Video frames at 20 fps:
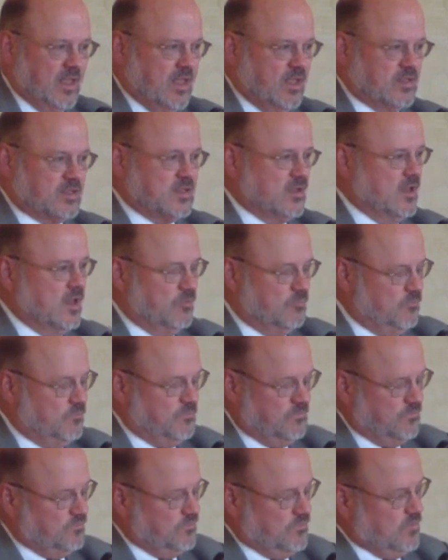
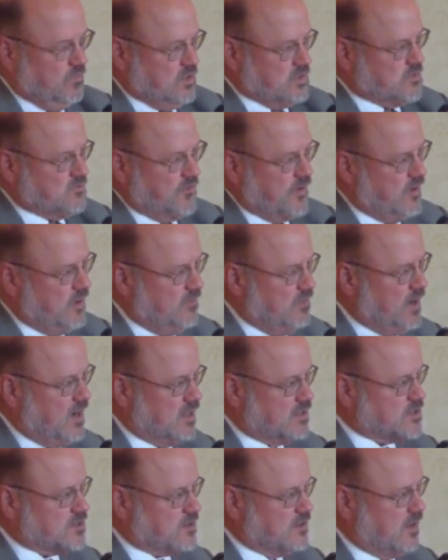it was very
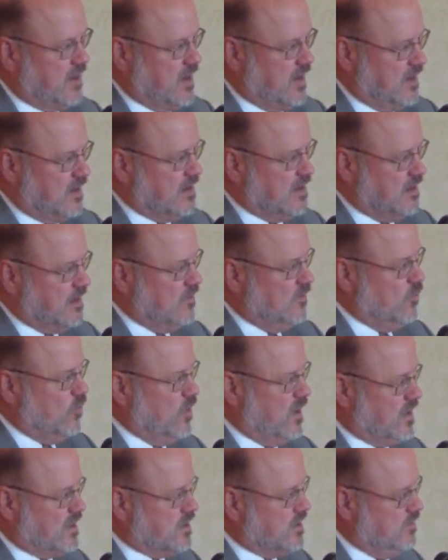much like
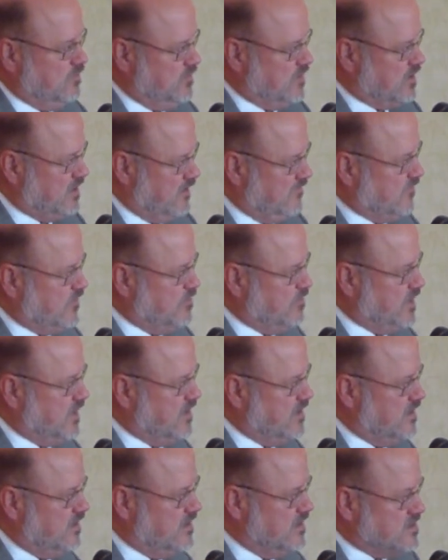what Clifford
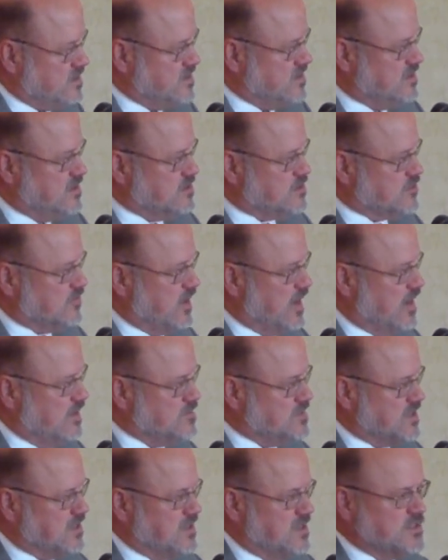Beard
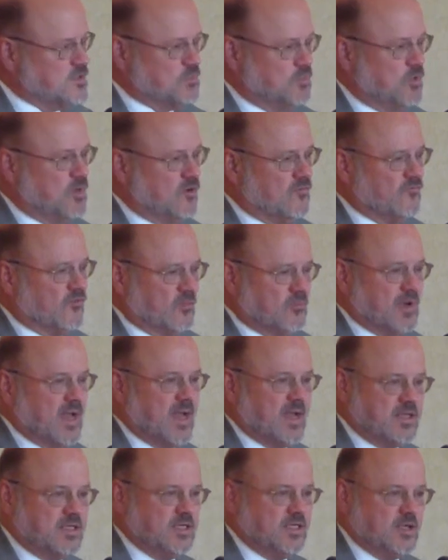describes in his book from
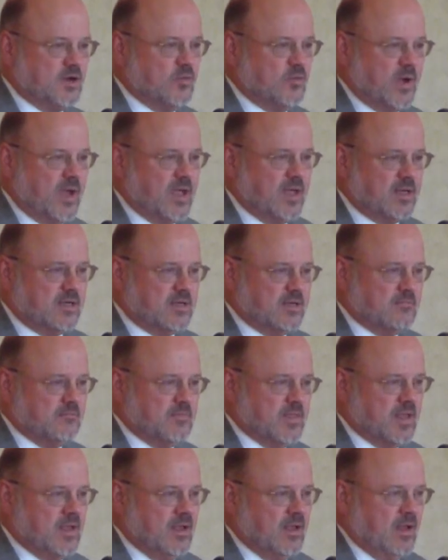1908.
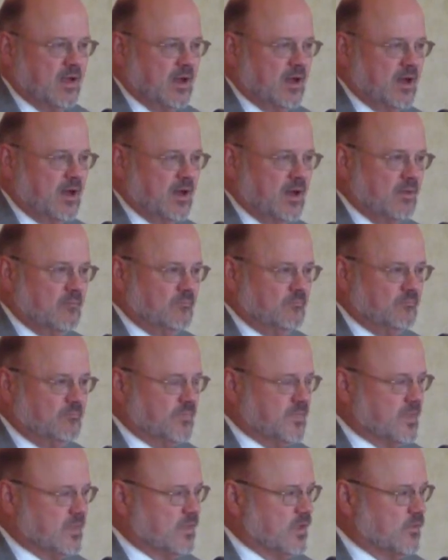
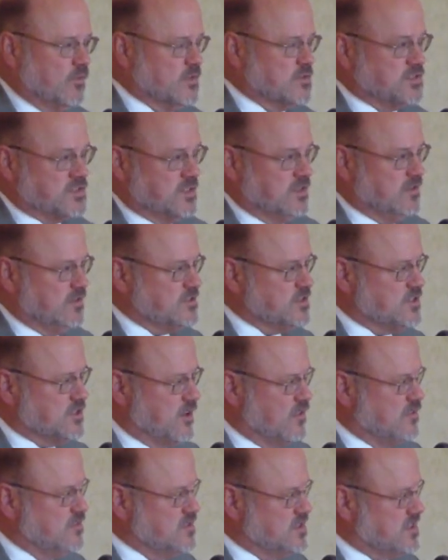There were still
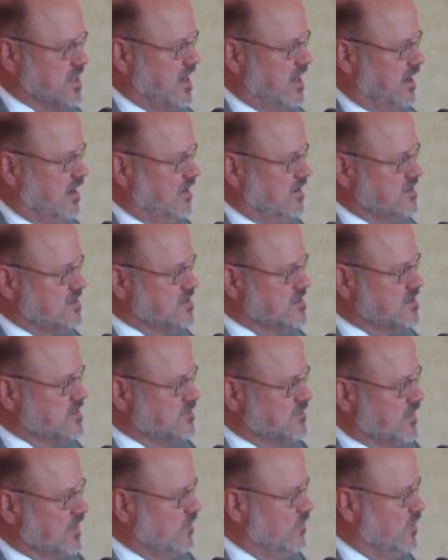stone
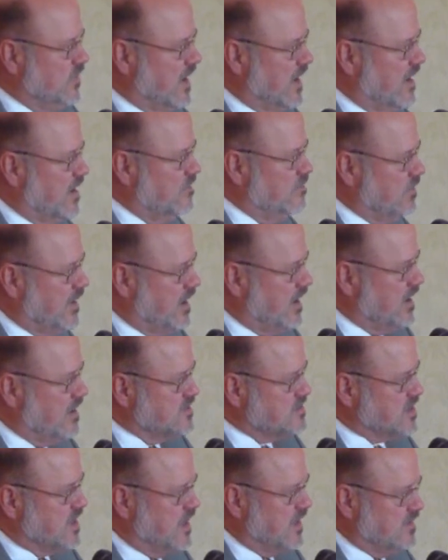cells with iron
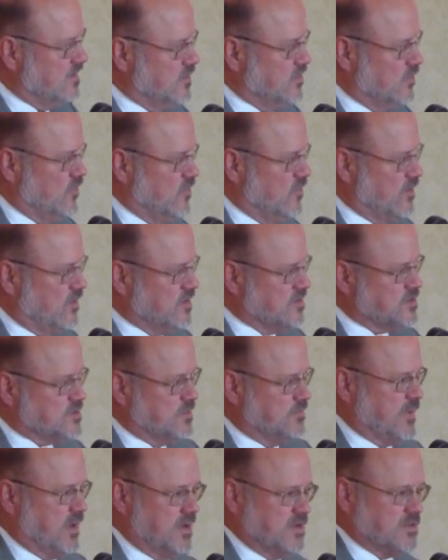bars on the doors,
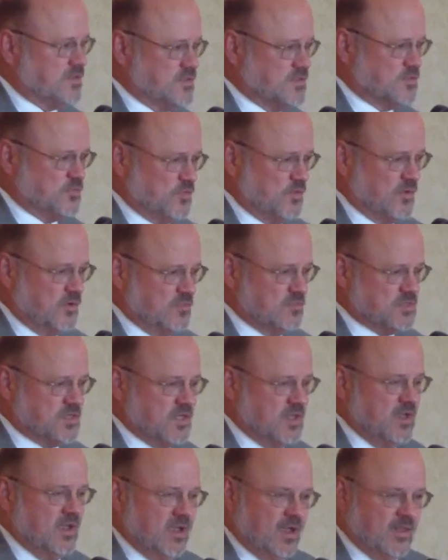the patients' rooms,
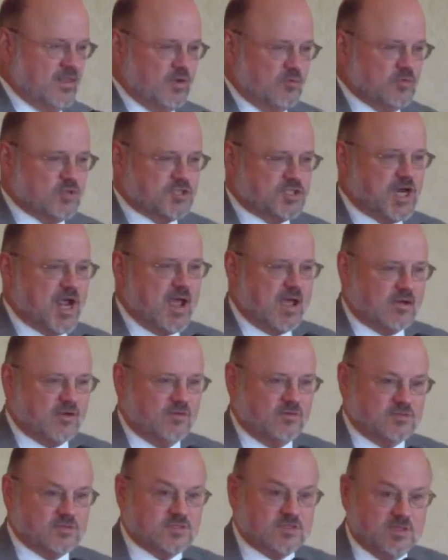and there were
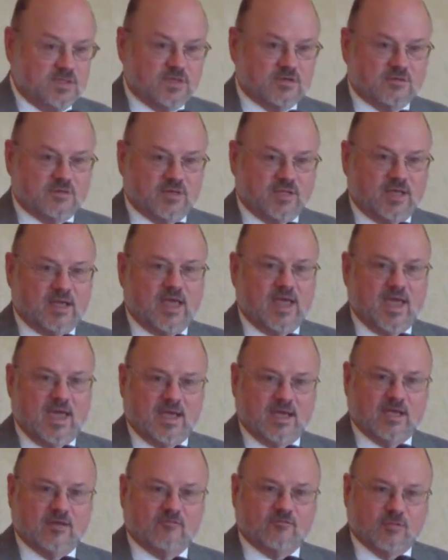shackles literally
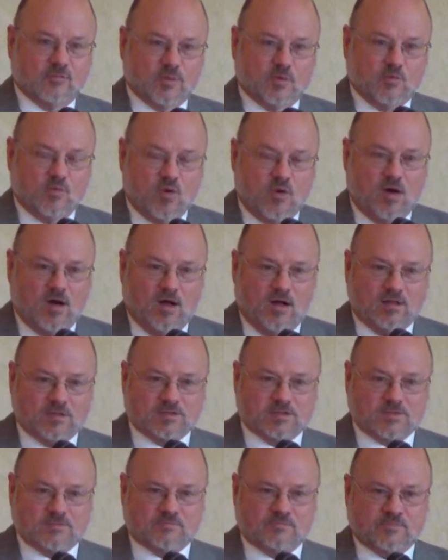hanging from the
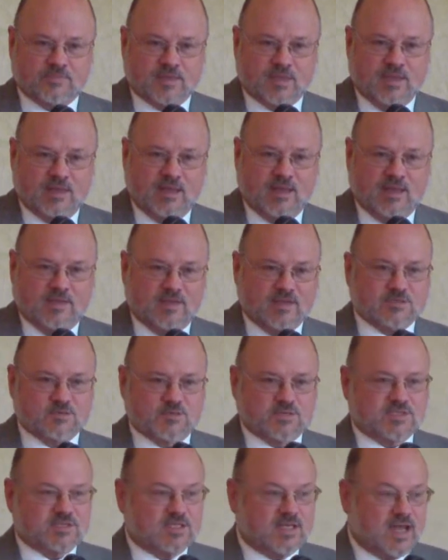walls. And
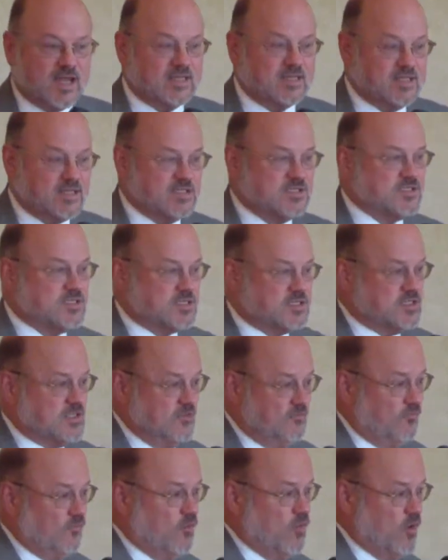this was in
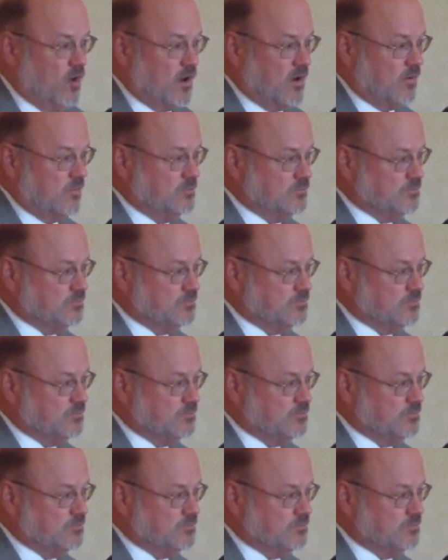1964.